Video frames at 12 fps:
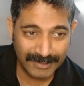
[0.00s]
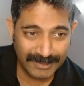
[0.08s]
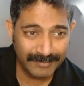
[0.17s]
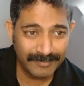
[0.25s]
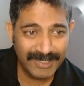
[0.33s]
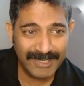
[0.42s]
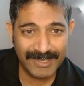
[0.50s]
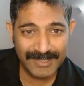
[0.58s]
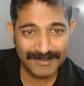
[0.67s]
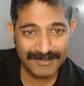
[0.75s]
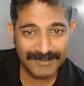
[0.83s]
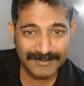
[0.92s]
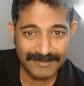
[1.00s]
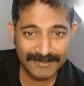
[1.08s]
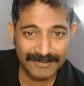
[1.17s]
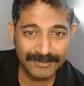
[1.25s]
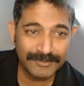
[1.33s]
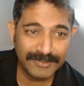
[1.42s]
And in many cases,
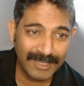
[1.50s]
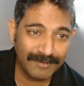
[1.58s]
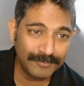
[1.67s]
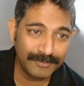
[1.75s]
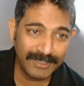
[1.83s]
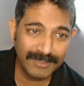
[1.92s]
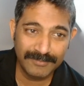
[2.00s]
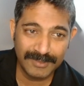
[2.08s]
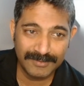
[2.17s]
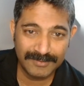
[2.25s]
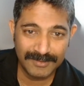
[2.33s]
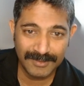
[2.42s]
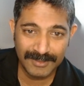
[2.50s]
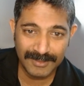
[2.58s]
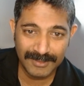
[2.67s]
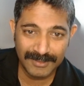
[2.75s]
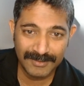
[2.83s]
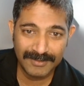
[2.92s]
you know, they have to deal with
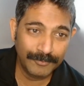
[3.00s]
uh,